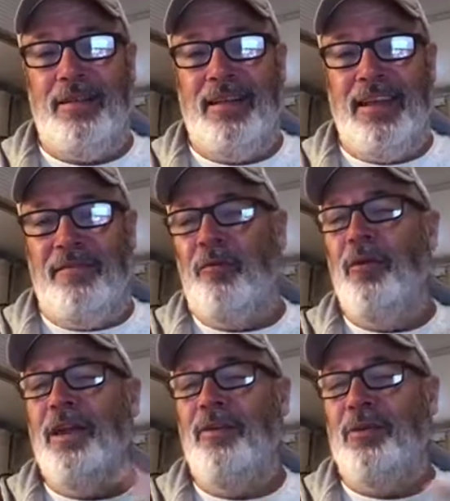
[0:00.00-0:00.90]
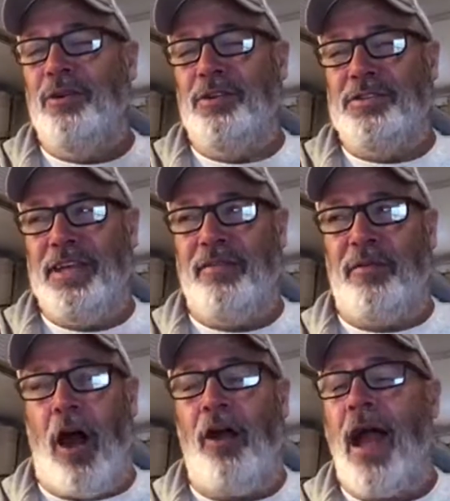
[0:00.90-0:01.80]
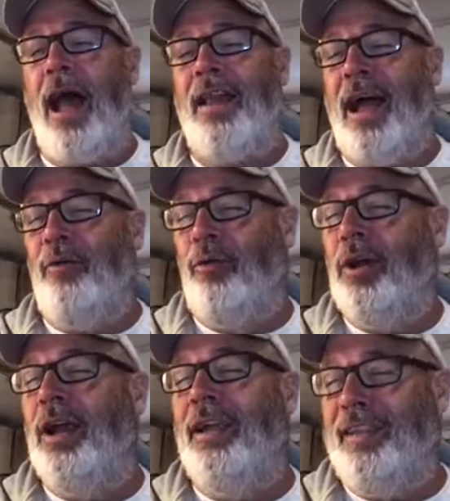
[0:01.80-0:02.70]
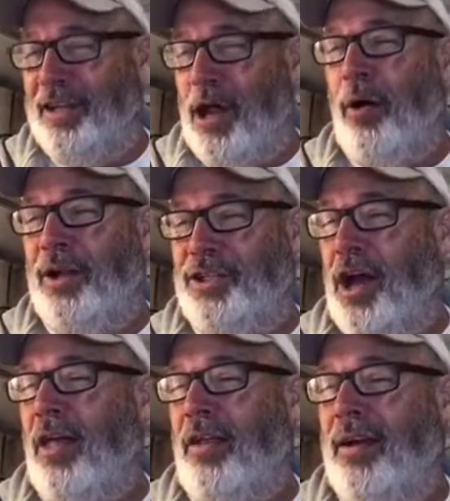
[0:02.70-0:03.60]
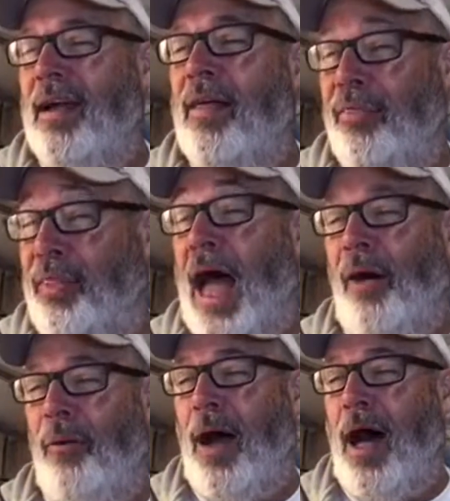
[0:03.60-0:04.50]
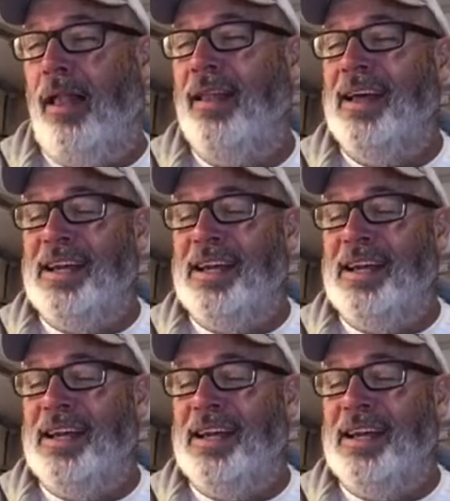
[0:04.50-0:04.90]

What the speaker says: If we will, you'll see if Ariane and I really know each other that well.